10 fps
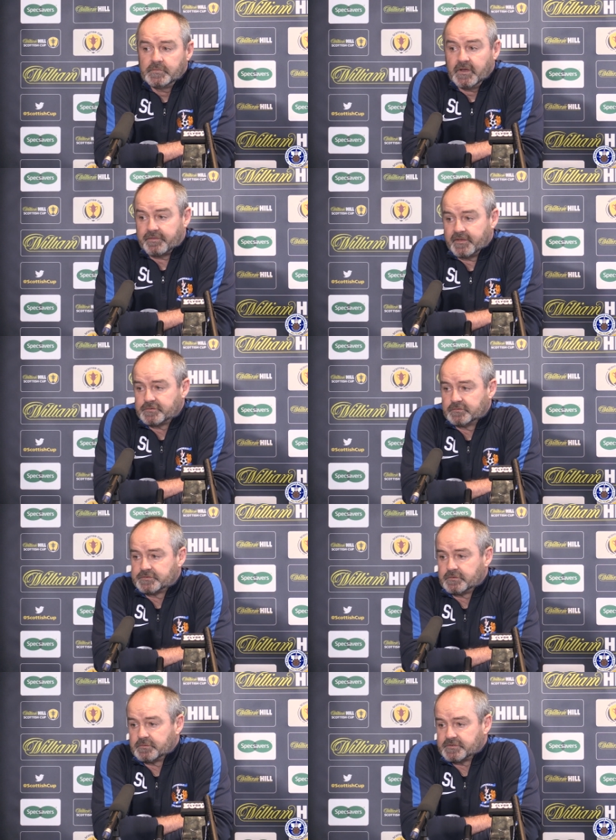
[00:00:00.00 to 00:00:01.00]
Yeah, I think so.
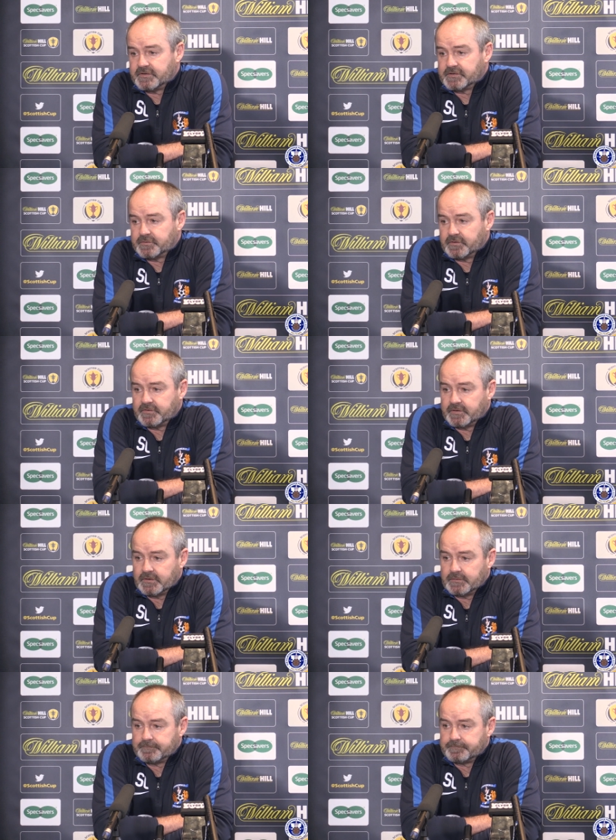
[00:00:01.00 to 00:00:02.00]
It's always nice when you've had
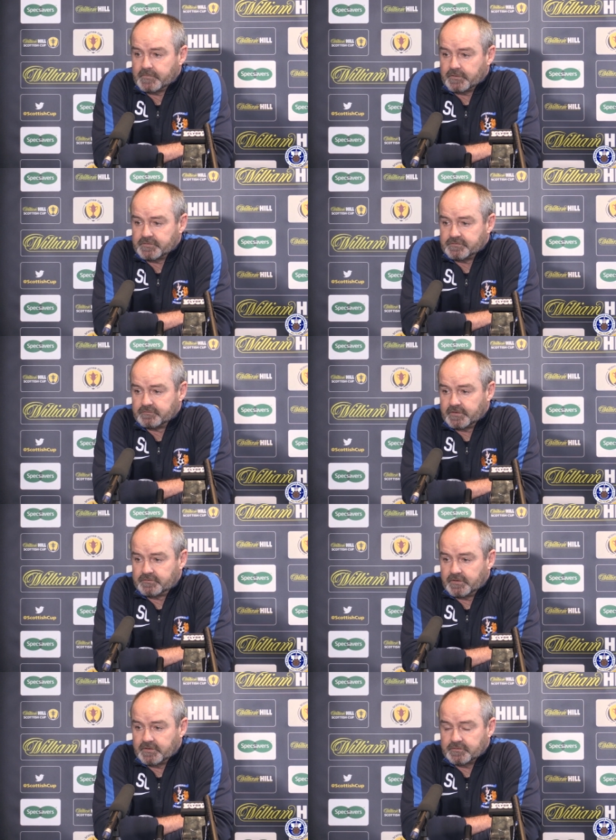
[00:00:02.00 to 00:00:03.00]
a recent
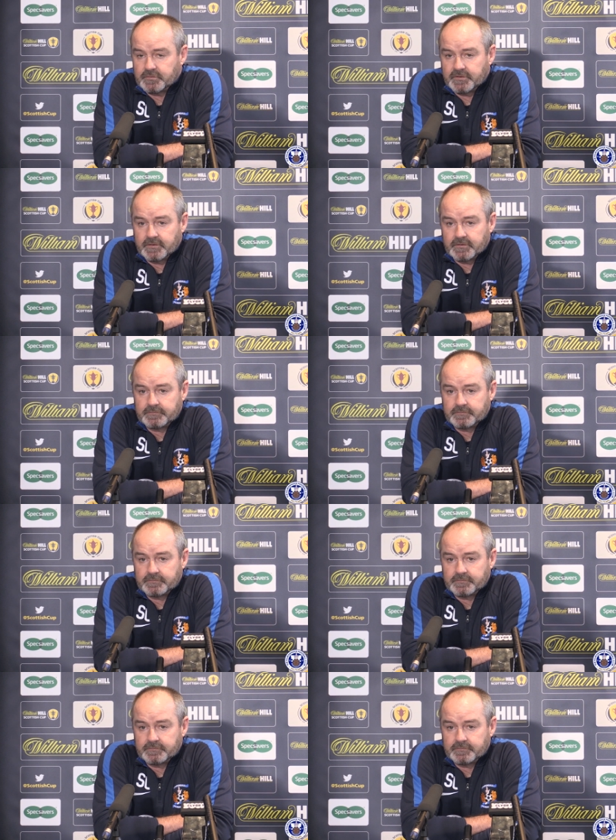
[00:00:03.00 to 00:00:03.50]
victory against one of